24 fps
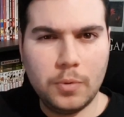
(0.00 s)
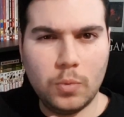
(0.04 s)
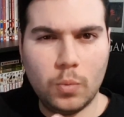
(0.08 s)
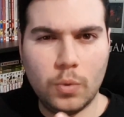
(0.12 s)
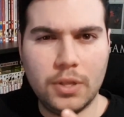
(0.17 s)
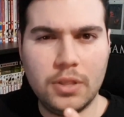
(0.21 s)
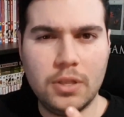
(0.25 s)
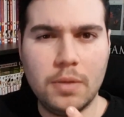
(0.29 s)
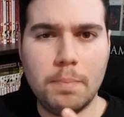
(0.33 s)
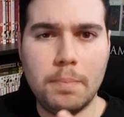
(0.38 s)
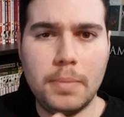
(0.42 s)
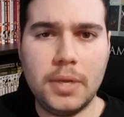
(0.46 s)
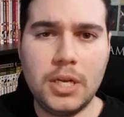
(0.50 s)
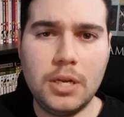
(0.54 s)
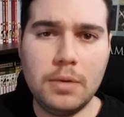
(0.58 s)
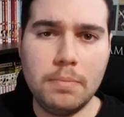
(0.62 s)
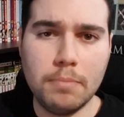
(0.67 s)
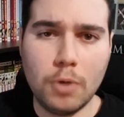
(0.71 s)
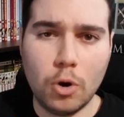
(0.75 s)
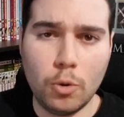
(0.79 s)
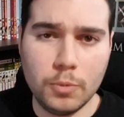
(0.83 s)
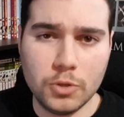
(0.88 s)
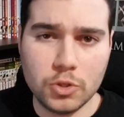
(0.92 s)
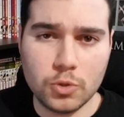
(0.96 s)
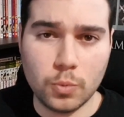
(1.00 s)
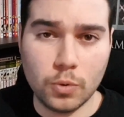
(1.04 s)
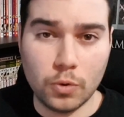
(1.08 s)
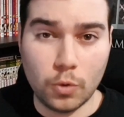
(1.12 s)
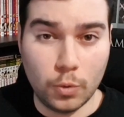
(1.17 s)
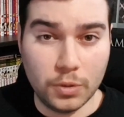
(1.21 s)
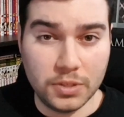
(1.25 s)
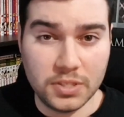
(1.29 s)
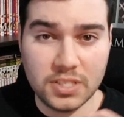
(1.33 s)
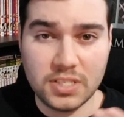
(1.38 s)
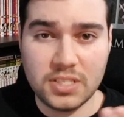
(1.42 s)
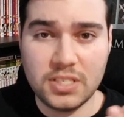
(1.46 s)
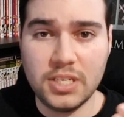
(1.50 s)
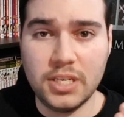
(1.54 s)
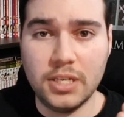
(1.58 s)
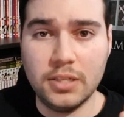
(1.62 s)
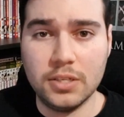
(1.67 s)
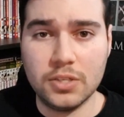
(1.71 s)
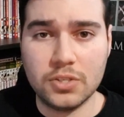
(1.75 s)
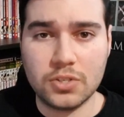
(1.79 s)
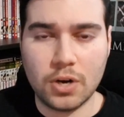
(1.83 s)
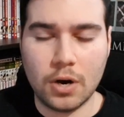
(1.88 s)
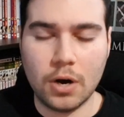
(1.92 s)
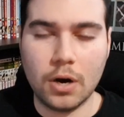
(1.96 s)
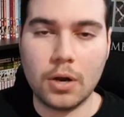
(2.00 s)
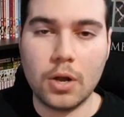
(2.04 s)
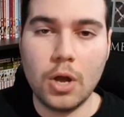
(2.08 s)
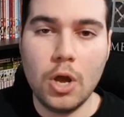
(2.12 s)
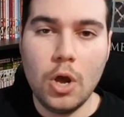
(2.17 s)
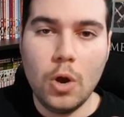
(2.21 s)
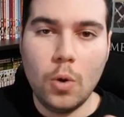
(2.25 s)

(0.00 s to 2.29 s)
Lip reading: be one of the many moments we're going to see in this arc